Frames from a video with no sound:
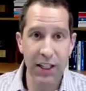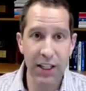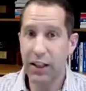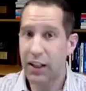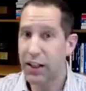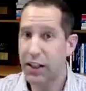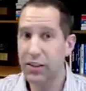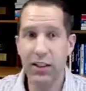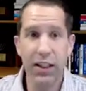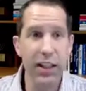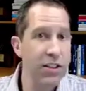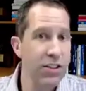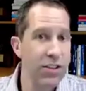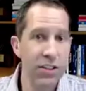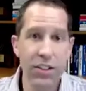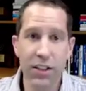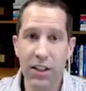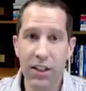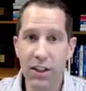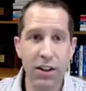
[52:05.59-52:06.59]
It
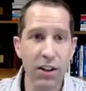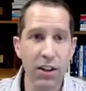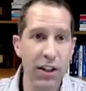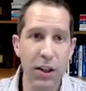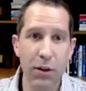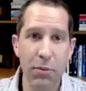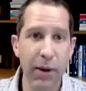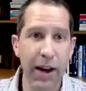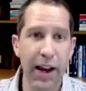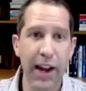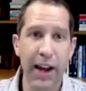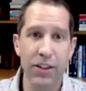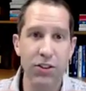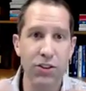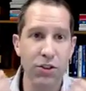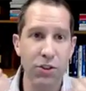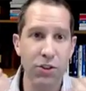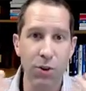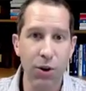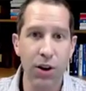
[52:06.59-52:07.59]
still
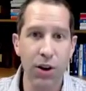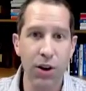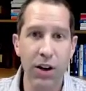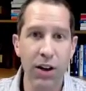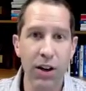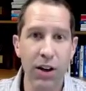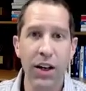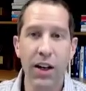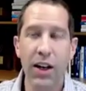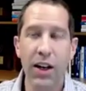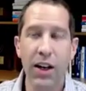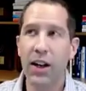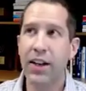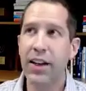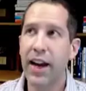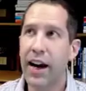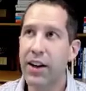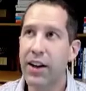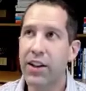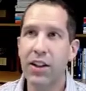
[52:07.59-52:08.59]
impacts your
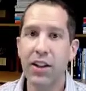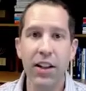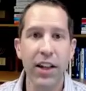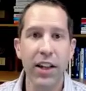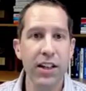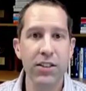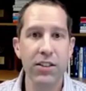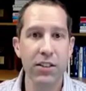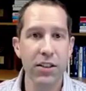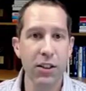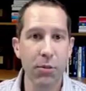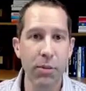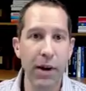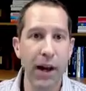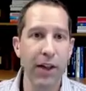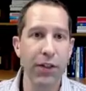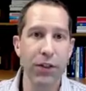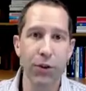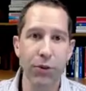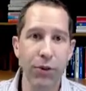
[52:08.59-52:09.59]
calculation
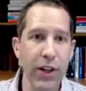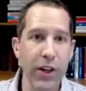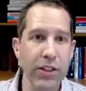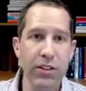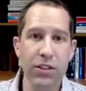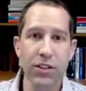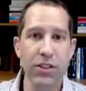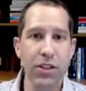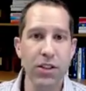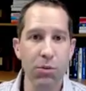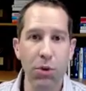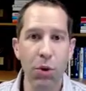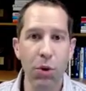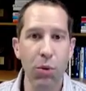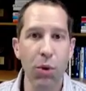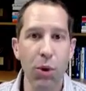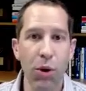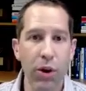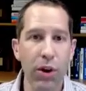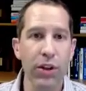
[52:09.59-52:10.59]
about the risks and
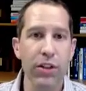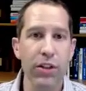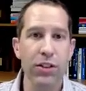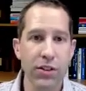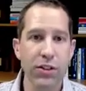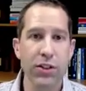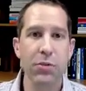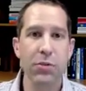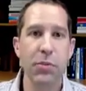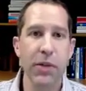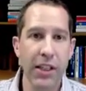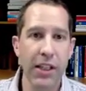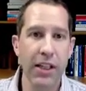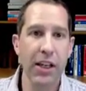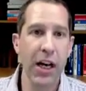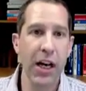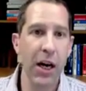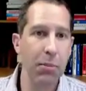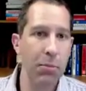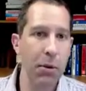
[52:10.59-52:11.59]
rewards of
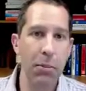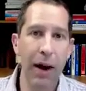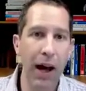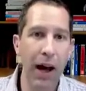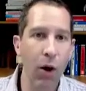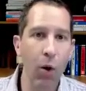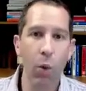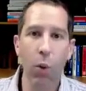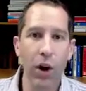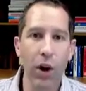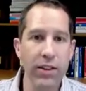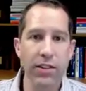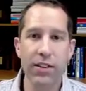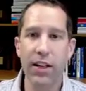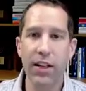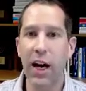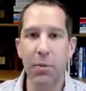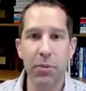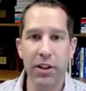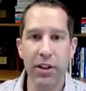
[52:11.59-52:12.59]
speaking up about one
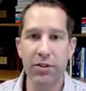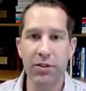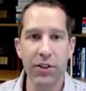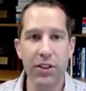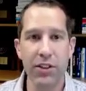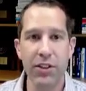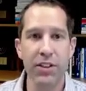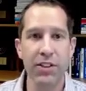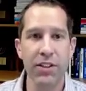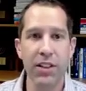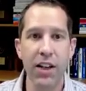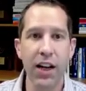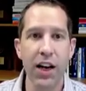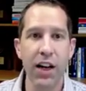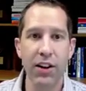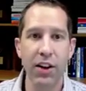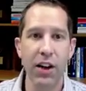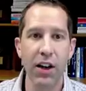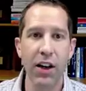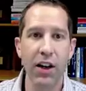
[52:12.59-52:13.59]
topic versus
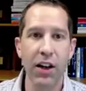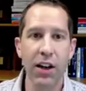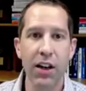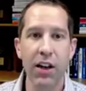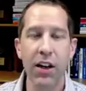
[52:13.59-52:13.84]
another.